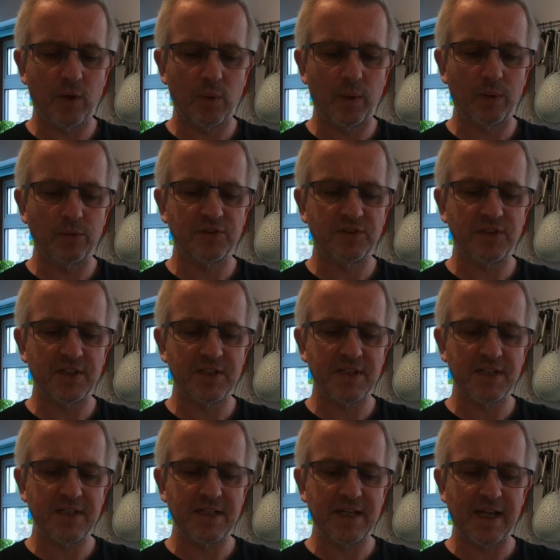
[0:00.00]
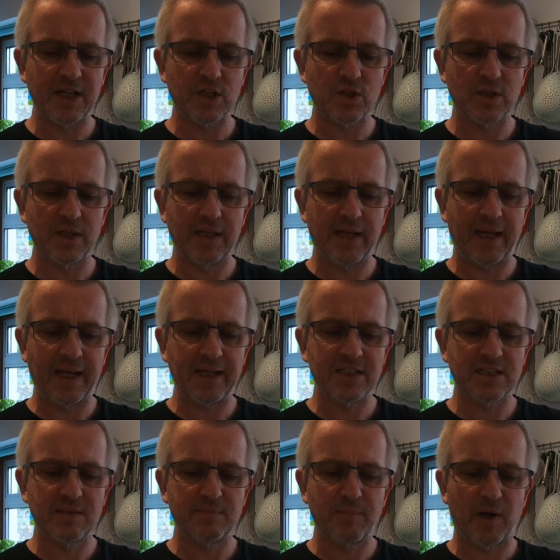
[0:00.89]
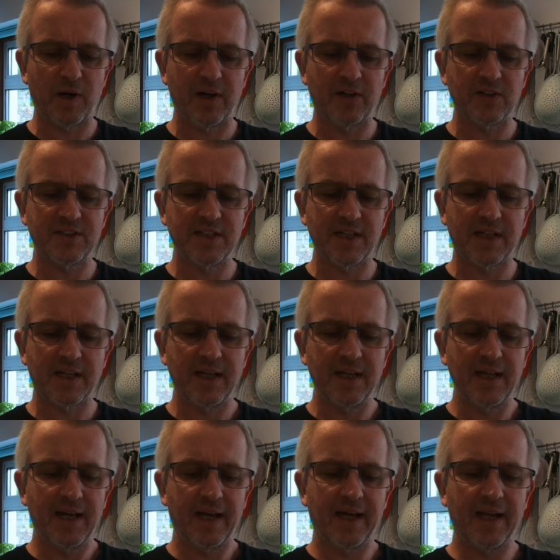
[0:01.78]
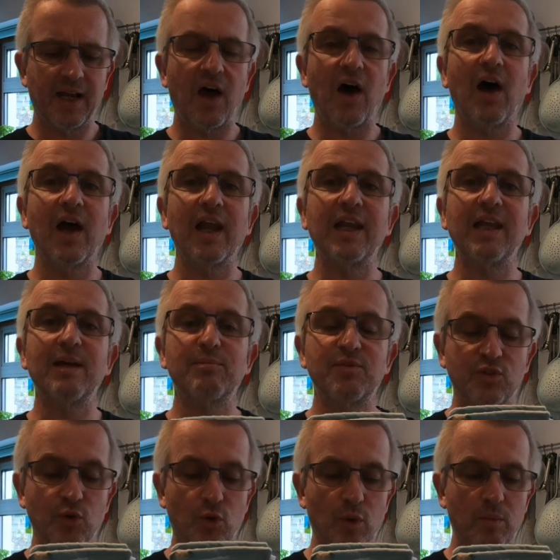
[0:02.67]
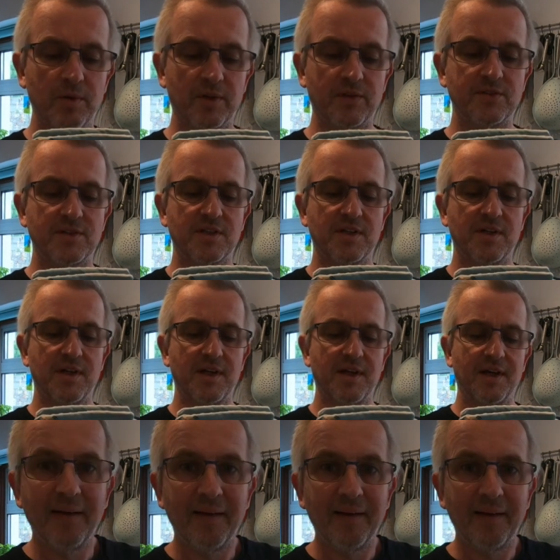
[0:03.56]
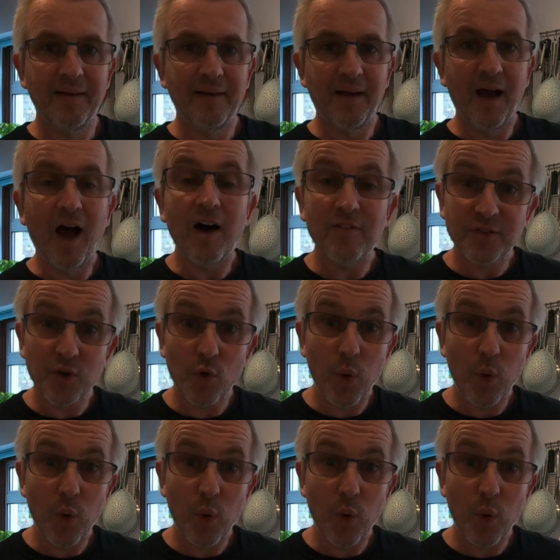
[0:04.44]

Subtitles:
quilted, naturally antibiotic and highly absorbent. After